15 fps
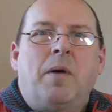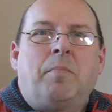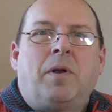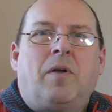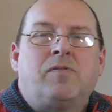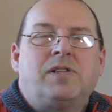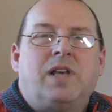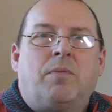
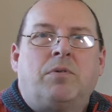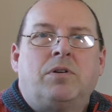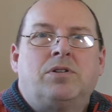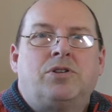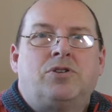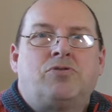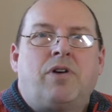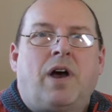But obviously I
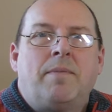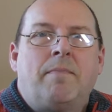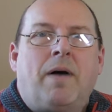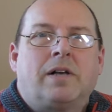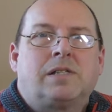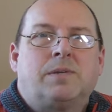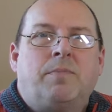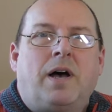wanted to try and
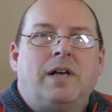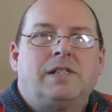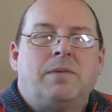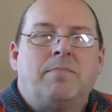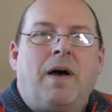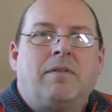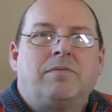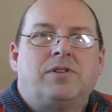maximise the
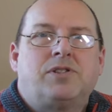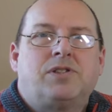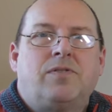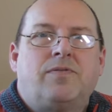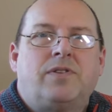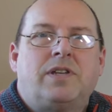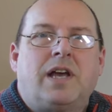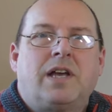amount of
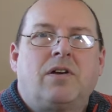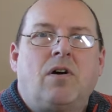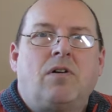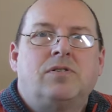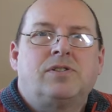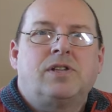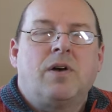stuff that I got.